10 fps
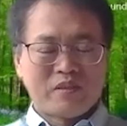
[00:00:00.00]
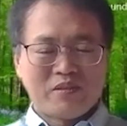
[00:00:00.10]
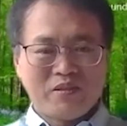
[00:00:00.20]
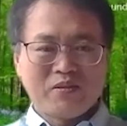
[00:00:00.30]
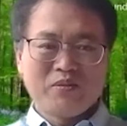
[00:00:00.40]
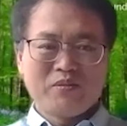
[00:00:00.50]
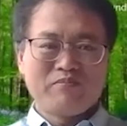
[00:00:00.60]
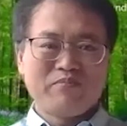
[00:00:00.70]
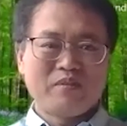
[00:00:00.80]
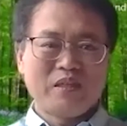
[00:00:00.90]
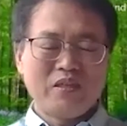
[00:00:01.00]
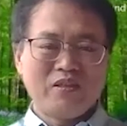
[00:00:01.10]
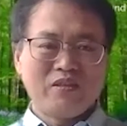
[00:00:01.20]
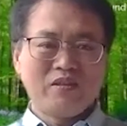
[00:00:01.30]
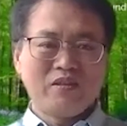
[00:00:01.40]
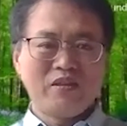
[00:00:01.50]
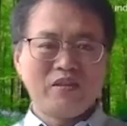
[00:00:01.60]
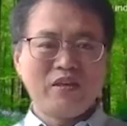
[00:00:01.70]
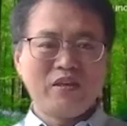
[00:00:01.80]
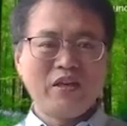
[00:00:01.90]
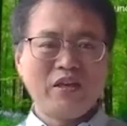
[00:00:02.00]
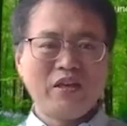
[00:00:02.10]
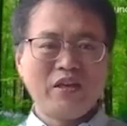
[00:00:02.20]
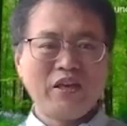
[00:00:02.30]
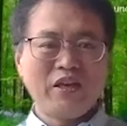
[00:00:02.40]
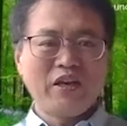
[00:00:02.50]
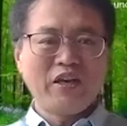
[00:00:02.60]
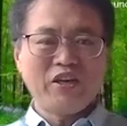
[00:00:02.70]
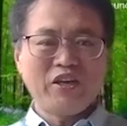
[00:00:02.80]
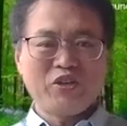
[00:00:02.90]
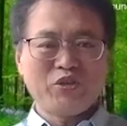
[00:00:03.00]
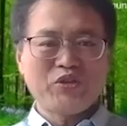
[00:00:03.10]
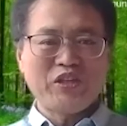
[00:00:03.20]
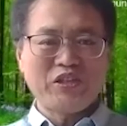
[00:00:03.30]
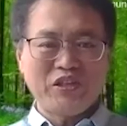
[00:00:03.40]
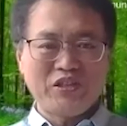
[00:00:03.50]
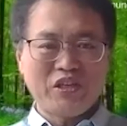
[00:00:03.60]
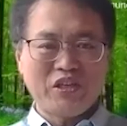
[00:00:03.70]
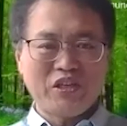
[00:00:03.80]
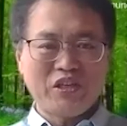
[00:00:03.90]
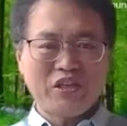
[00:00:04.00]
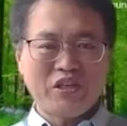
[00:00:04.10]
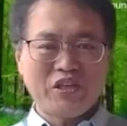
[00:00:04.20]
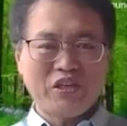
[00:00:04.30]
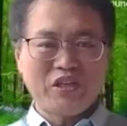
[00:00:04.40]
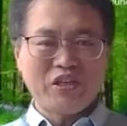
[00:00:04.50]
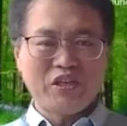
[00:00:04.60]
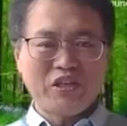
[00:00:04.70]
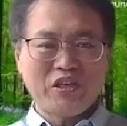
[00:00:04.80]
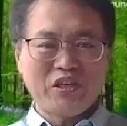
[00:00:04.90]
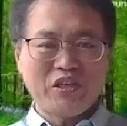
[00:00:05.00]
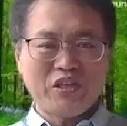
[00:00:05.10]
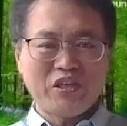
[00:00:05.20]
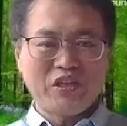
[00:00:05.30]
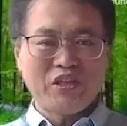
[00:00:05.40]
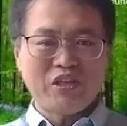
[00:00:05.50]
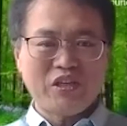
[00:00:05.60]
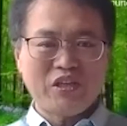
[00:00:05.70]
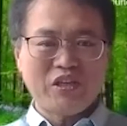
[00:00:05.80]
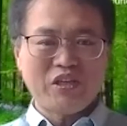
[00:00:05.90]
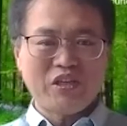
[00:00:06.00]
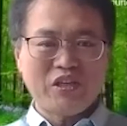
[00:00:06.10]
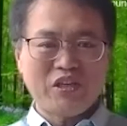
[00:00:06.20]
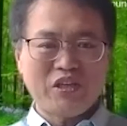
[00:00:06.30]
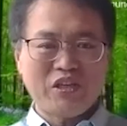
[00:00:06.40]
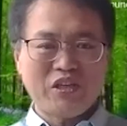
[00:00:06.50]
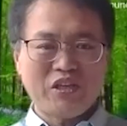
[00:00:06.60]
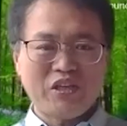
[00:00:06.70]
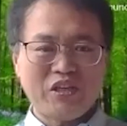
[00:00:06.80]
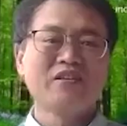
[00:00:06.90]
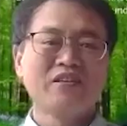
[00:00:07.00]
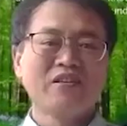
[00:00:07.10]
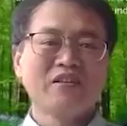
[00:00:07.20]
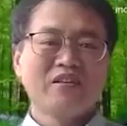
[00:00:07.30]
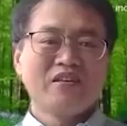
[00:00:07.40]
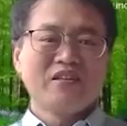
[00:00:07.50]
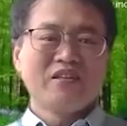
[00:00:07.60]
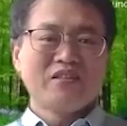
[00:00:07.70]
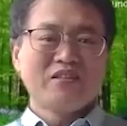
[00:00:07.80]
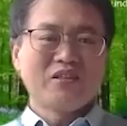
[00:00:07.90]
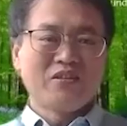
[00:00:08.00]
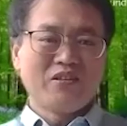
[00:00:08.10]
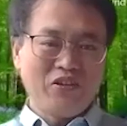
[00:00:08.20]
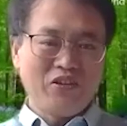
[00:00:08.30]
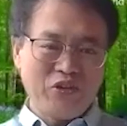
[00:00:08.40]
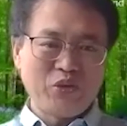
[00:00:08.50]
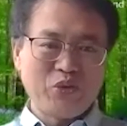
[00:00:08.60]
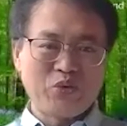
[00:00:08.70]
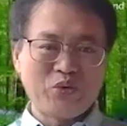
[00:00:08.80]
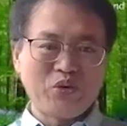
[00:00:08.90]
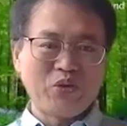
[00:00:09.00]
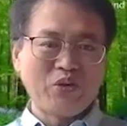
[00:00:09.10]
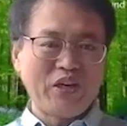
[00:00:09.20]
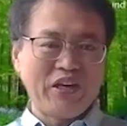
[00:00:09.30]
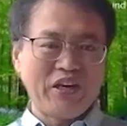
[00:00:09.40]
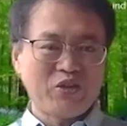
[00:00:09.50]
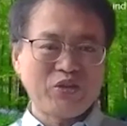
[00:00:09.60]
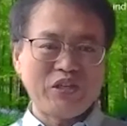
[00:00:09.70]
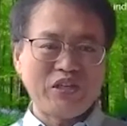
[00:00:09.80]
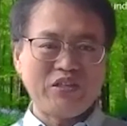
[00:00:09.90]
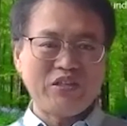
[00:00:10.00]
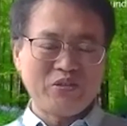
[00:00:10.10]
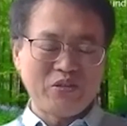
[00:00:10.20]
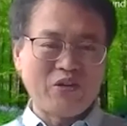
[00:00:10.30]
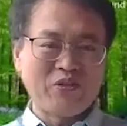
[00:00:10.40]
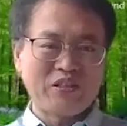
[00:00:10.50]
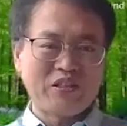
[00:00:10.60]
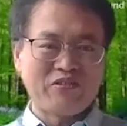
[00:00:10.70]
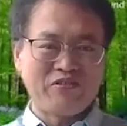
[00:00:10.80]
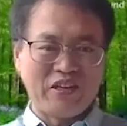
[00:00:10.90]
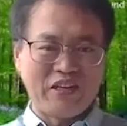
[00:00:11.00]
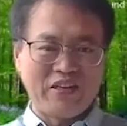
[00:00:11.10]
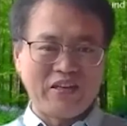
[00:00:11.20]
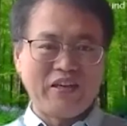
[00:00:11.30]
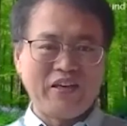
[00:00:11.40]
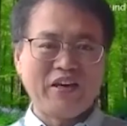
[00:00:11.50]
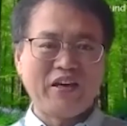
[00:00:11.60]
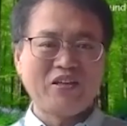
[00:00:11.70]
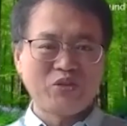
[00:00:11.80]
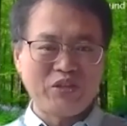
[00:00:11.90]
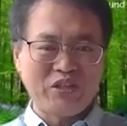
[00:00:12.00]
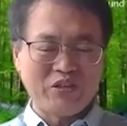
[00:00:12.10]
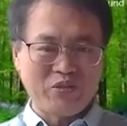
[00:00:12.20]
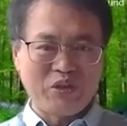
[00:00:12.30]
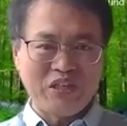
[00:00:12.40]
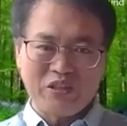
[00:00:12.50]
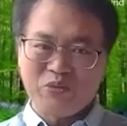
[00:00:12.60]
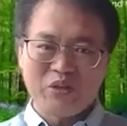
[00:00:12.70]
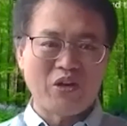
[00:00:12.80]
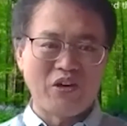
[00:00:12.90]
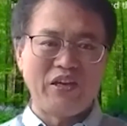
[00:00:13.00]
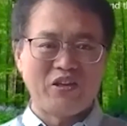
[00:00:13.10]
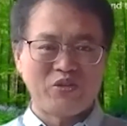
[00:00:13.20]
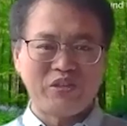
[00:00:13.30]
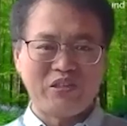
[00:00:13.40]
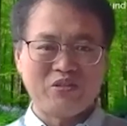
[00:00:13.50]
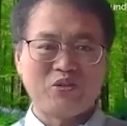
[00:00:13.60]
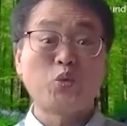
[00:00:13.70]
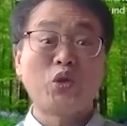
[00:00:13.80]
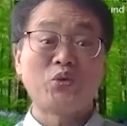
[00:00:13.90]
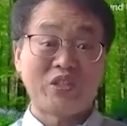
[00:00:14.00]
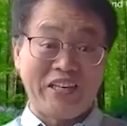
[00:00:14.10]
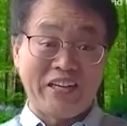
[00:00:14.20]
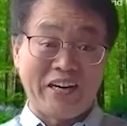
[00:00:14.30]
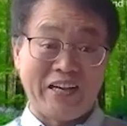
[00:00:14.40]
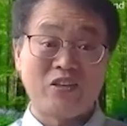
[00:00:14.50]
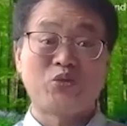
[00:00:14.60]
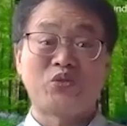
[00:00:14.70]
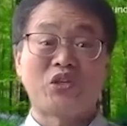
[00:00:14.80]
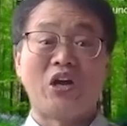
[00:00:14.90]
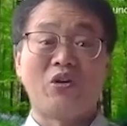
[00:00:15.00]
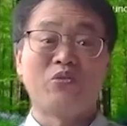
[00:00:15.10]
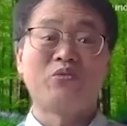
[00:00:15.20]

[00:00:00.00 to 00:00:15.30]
So the aiTree is our company's name. The website aitree.ltd. So if you Google aiTree, you always can find it. aiTree, the reason we call aiTree, we use AI to solve